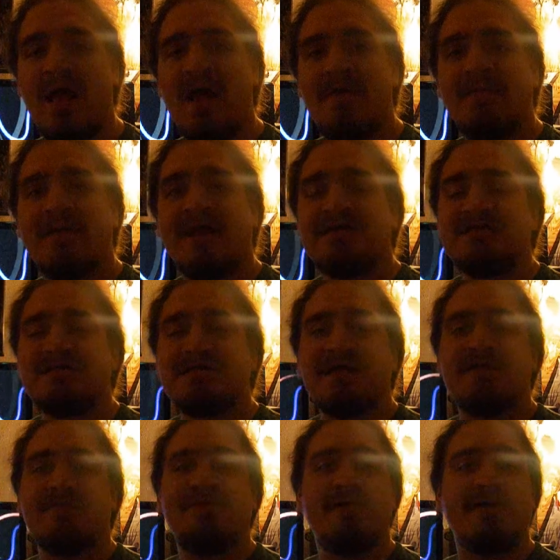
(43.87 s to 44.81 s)
But I'd just like
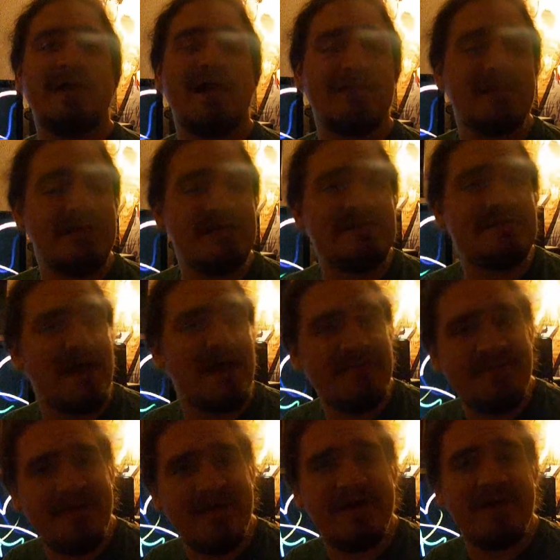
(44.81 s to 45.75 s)
to point out that it's not
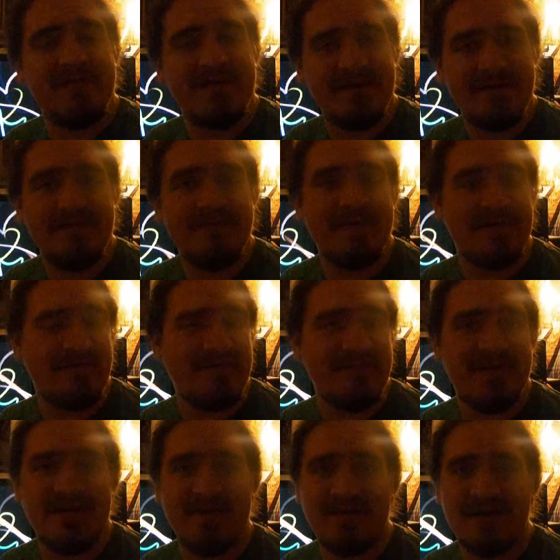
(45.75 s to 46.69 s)
fun to make fun of
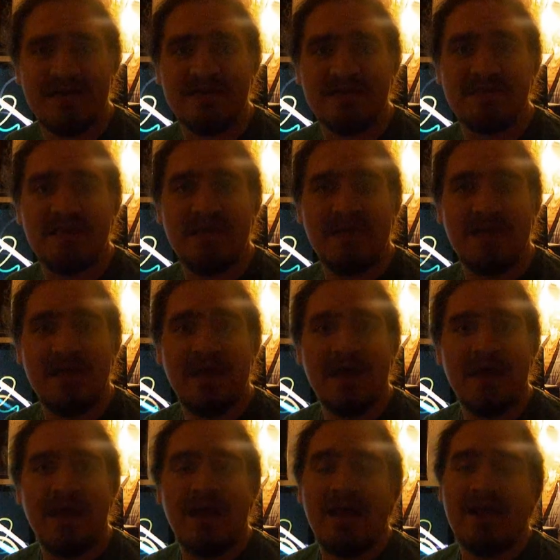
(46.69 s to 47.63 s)
fairies.
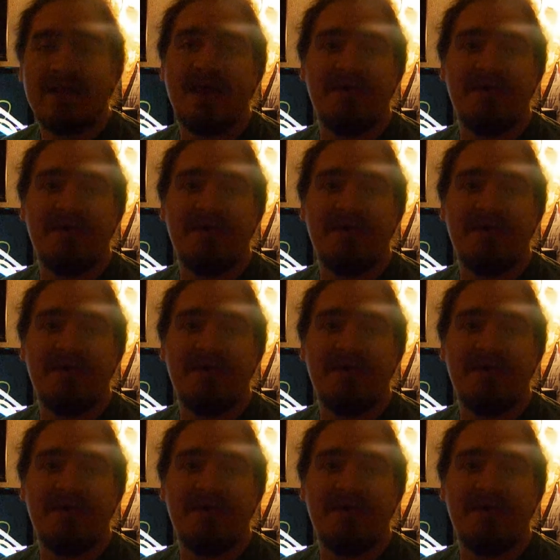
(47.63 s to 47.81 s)
They